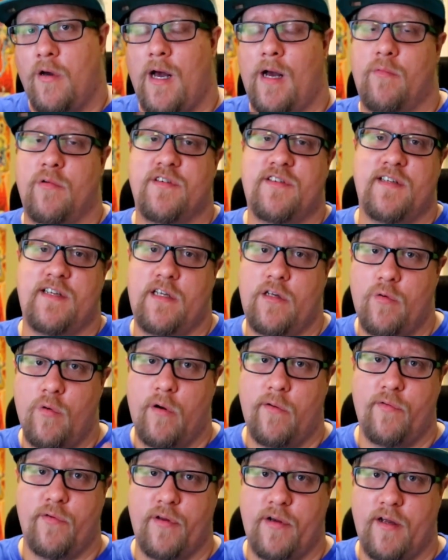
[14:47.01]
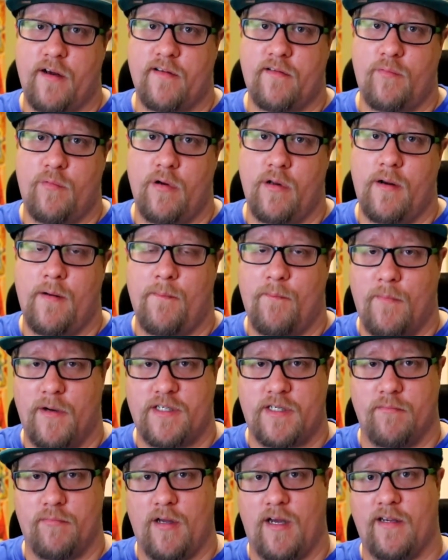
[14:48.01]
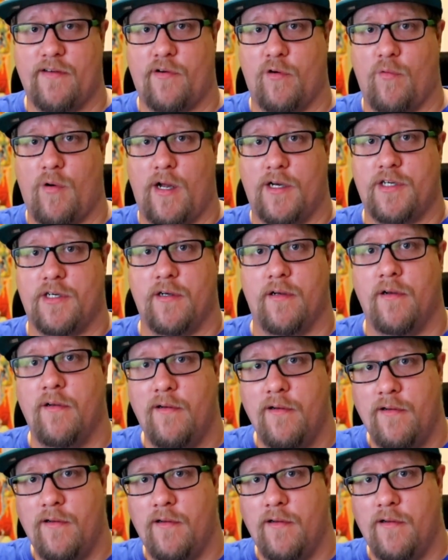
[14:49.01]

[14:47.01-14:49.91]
I will see you over the next one. Much obliged for watching.